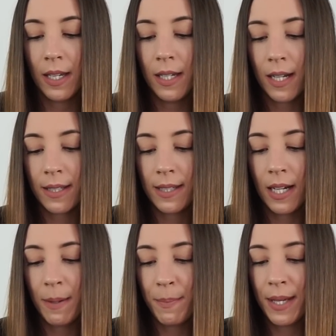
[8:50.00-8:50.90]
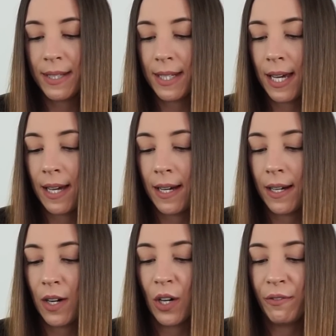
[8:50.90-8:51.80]
Next up is
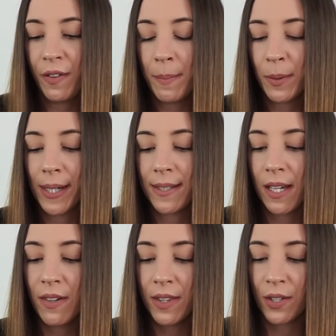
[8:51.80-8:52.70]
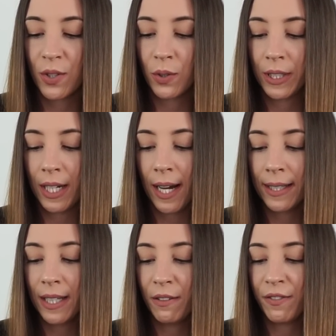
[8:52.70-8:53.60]
on February 7th, I sold an
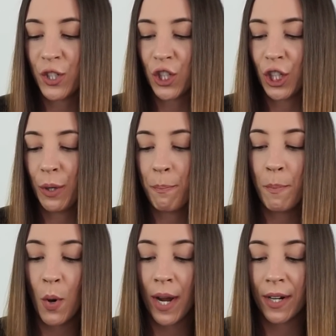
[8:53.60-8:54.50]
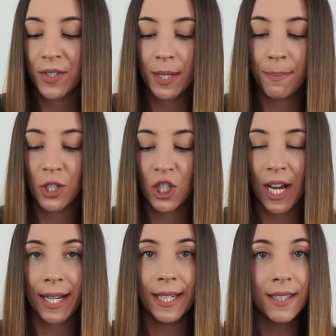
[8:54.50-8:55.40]
Eileen Fisher mohair zip
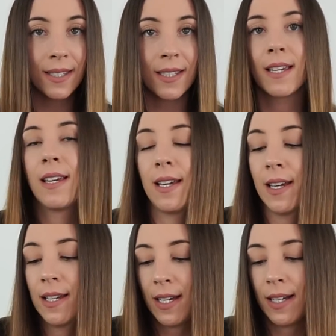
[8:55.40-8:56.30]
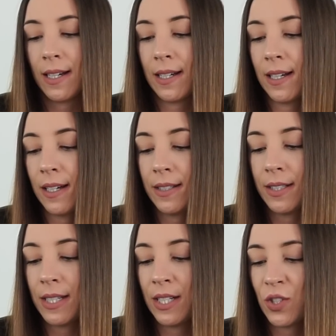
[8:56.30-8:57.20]
jacket.
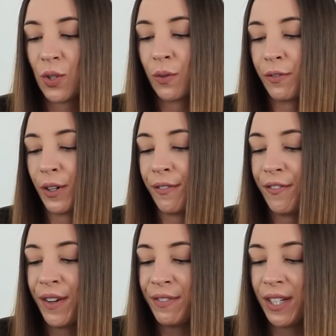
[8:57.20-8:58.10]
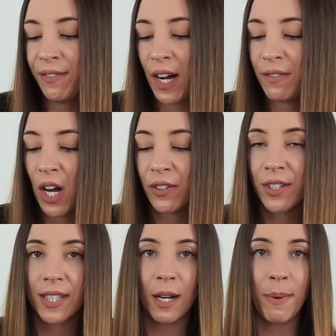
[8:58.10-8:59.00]
It sold for
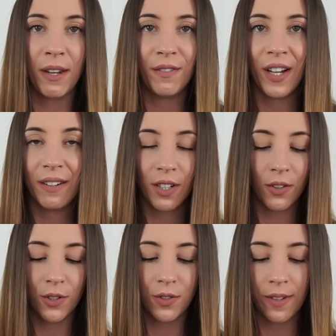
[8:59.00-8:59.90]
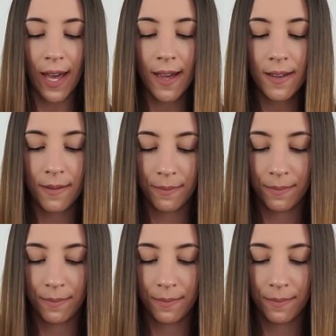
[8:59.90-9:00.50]
$55, and I paid $5 for that.